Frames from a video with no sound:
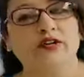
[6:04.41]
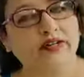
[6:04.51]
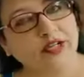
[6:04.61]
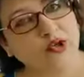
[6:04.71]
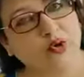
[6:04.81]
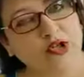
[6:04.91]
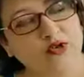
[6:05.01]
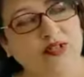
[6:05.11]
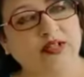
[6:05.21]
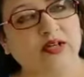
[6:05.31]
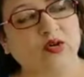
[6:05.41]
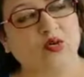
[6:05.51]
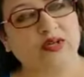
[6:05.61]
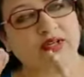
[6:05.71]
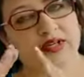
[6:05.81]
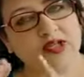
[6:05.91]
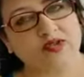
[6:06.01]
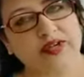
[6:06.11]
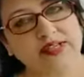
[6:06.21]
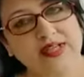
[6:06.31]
told you that the conical trees